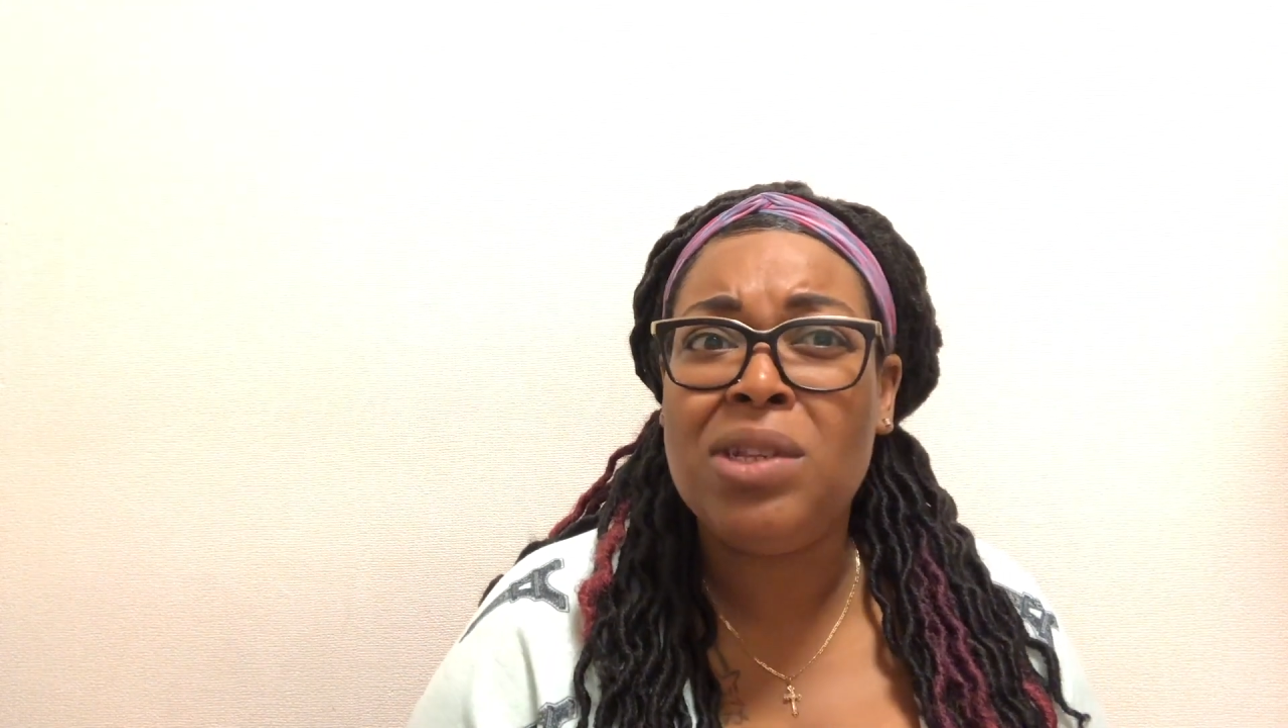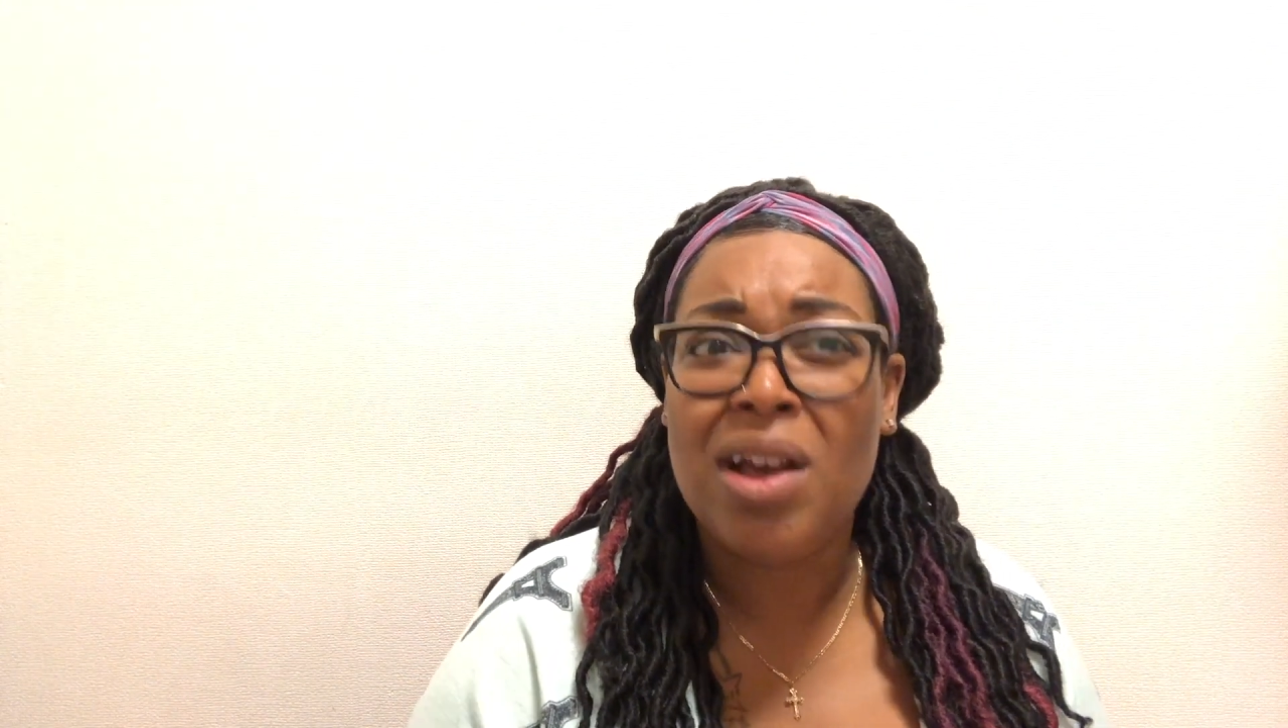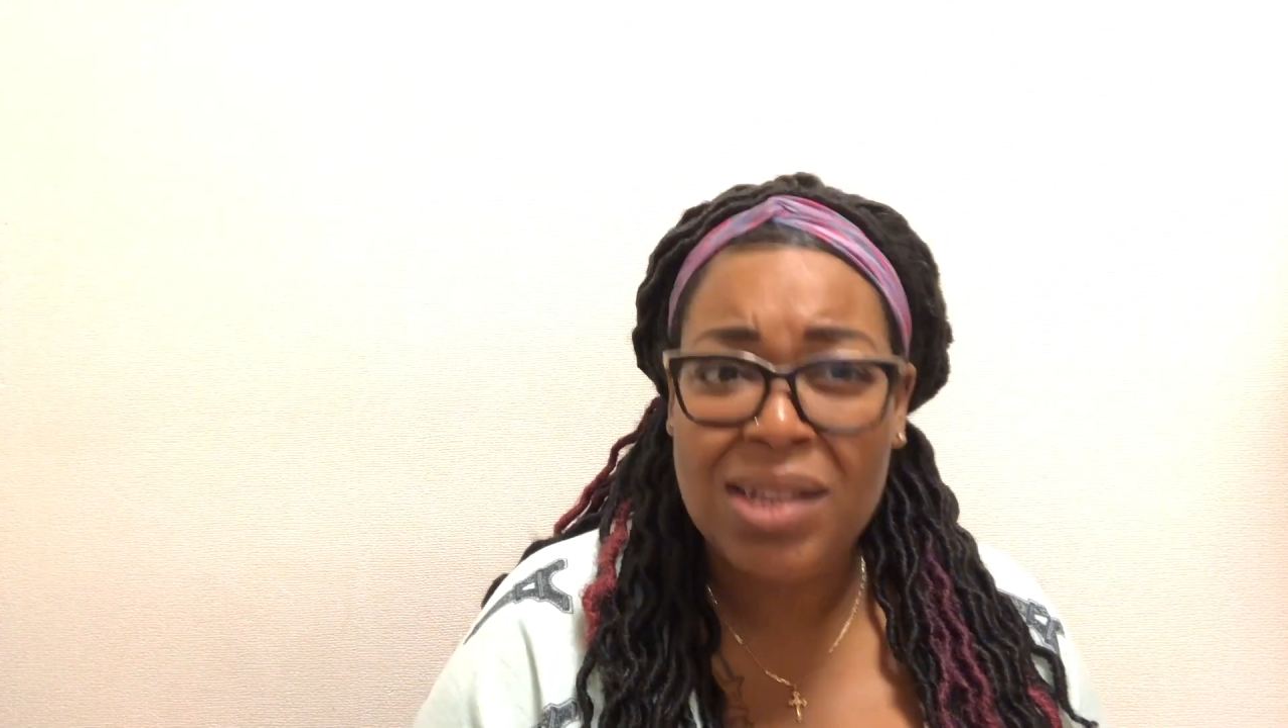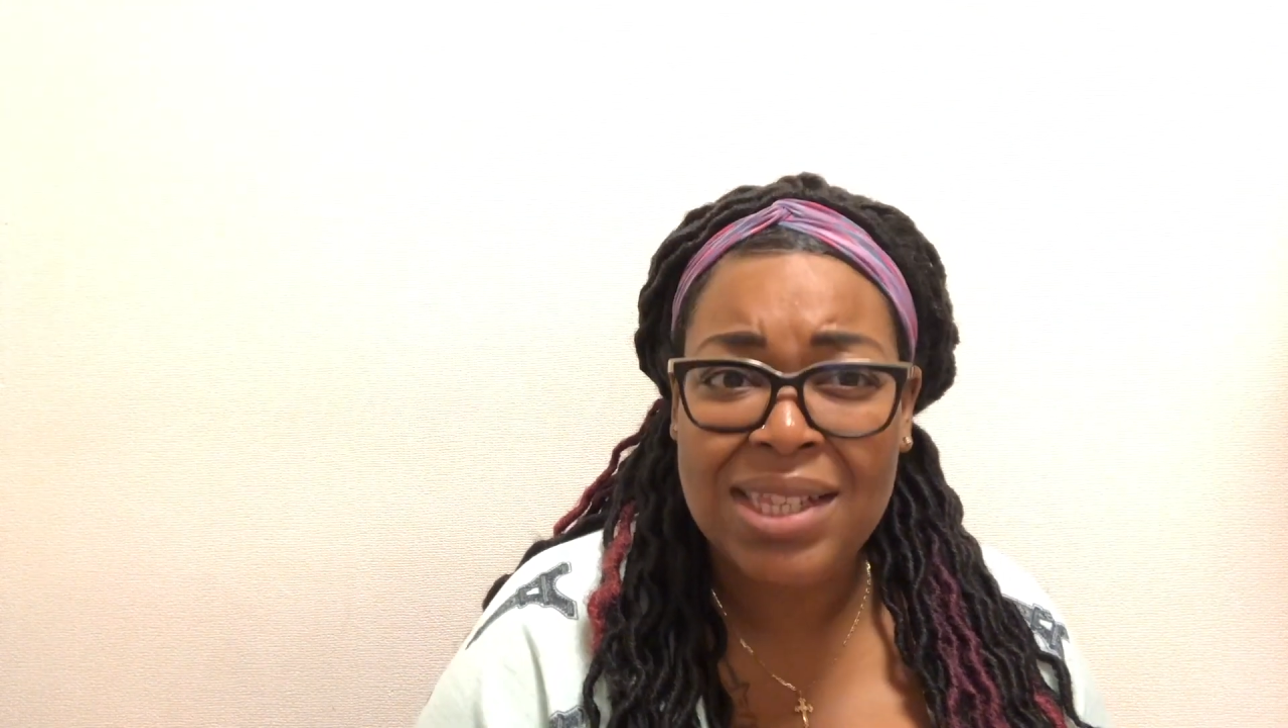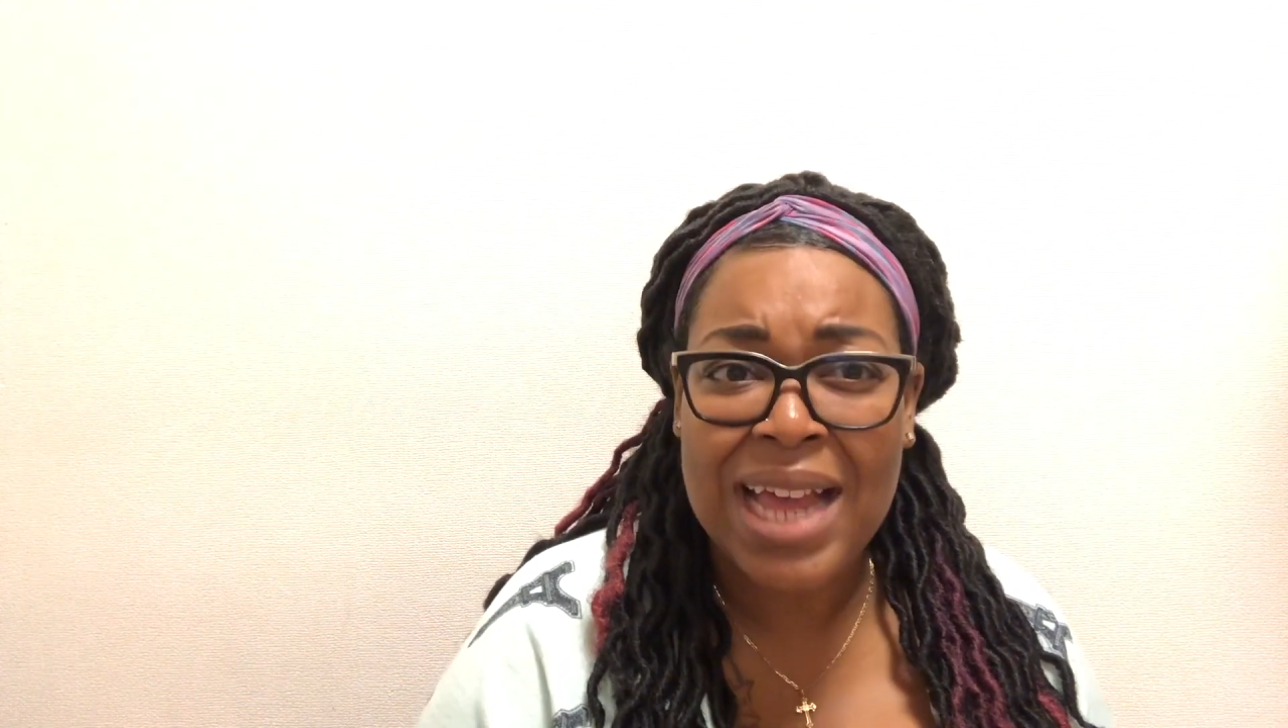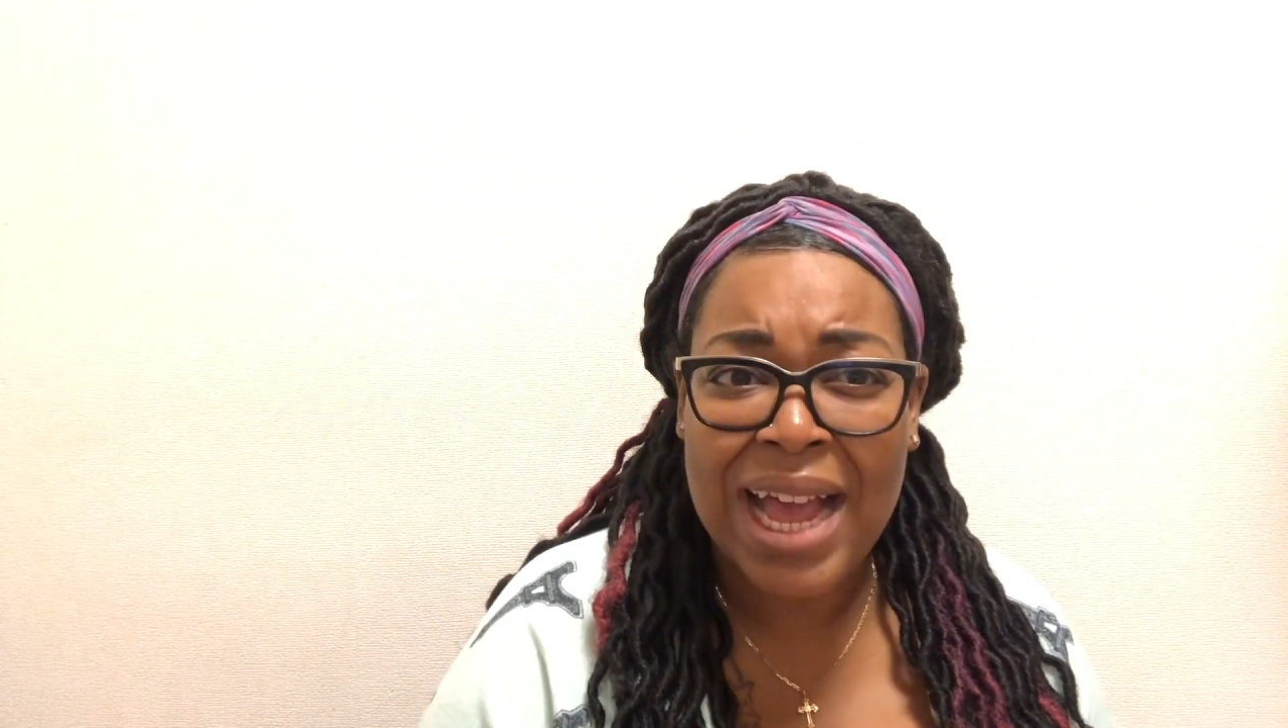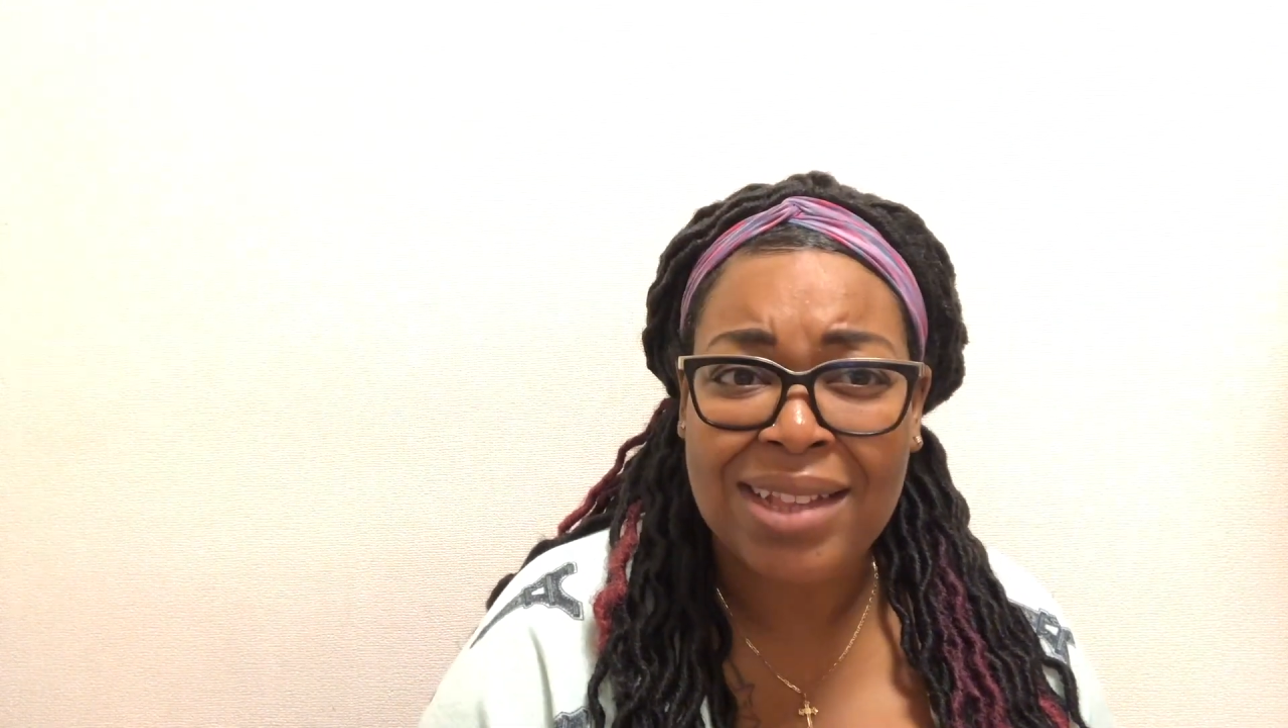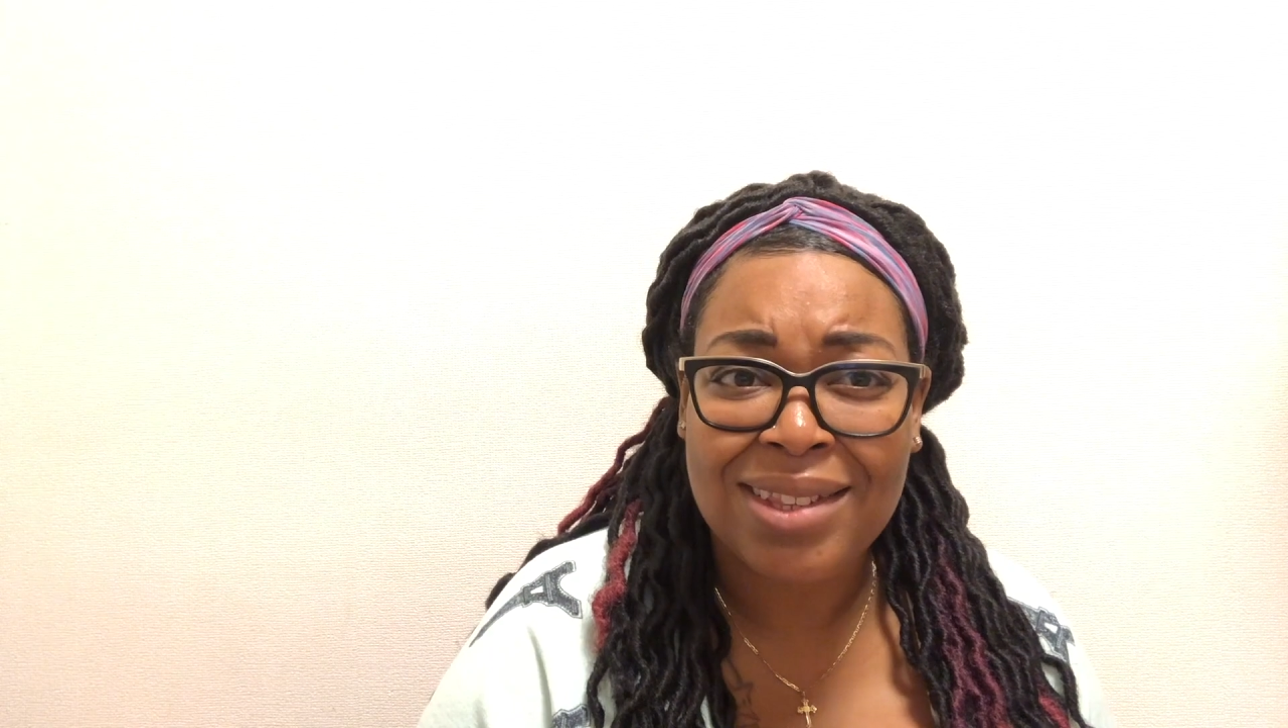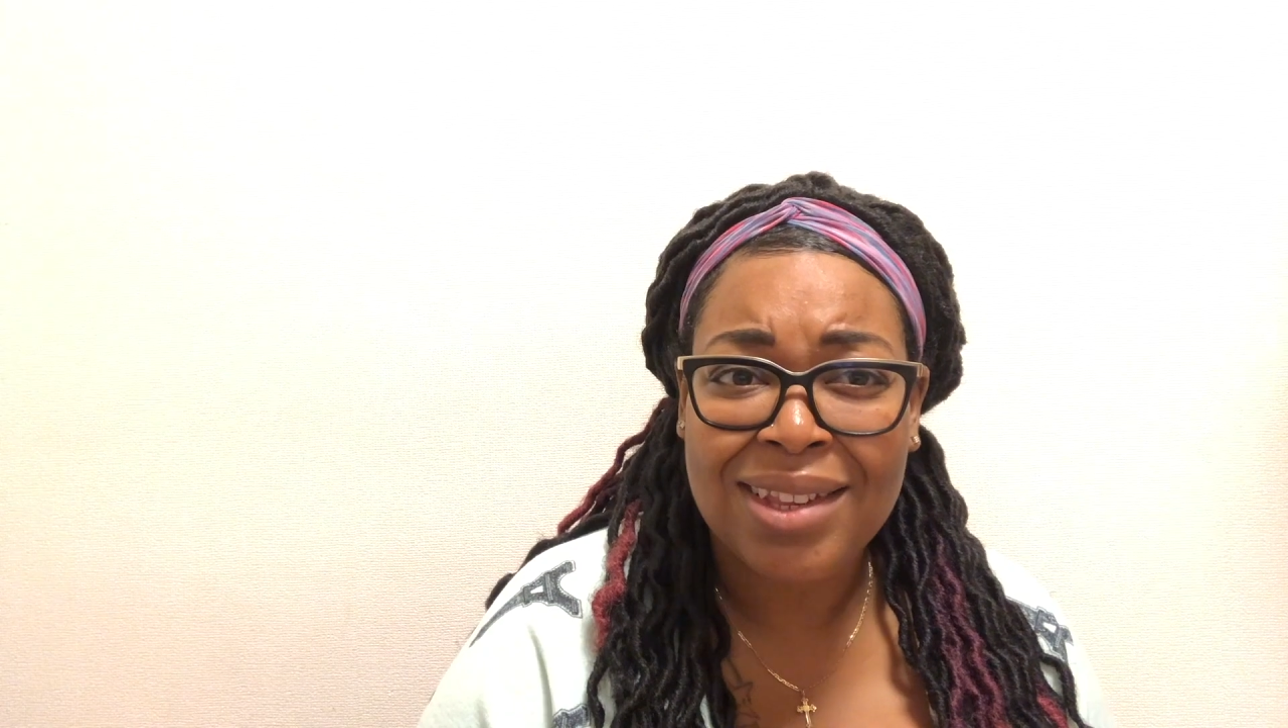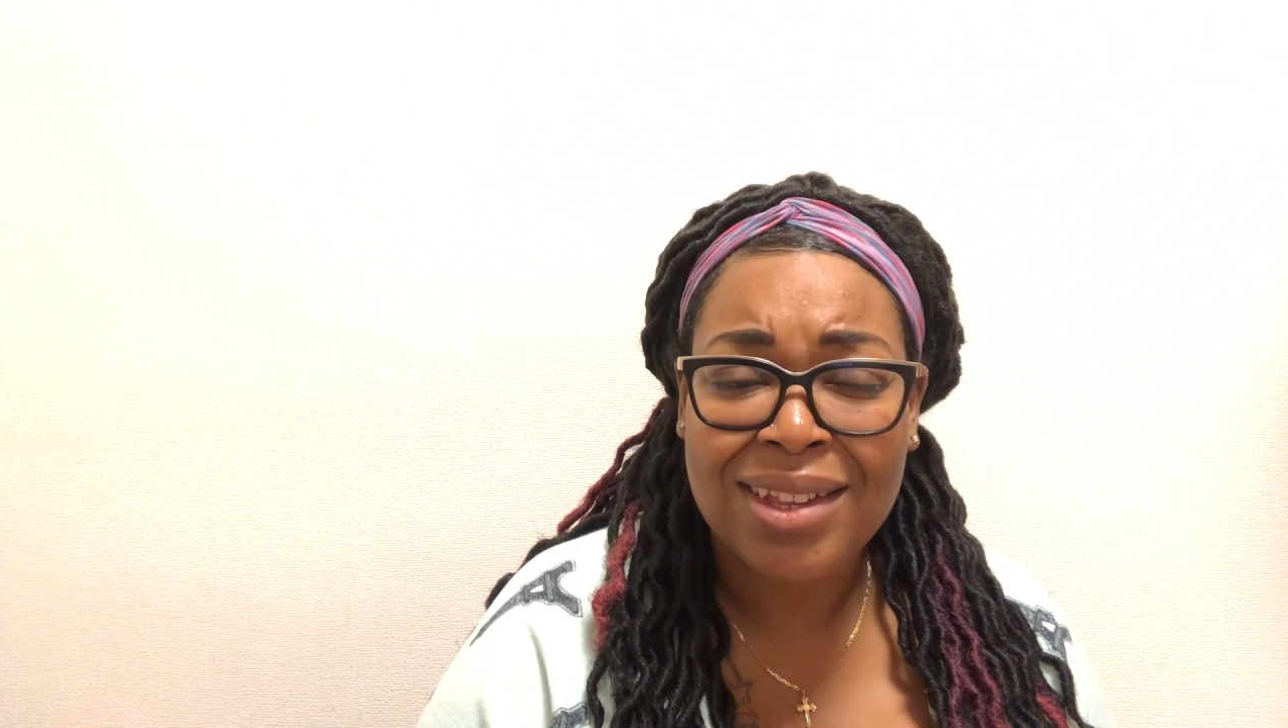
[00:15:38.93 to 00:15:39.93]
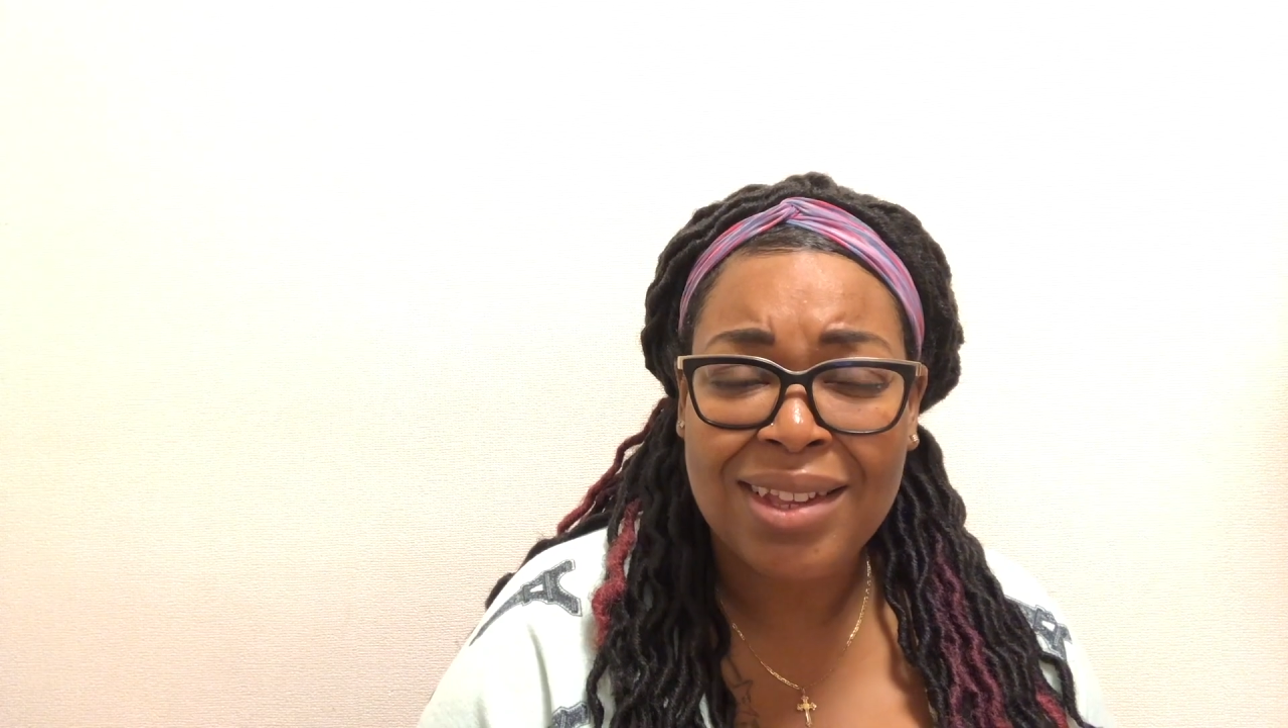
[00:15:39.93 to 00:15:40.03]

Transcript: does that?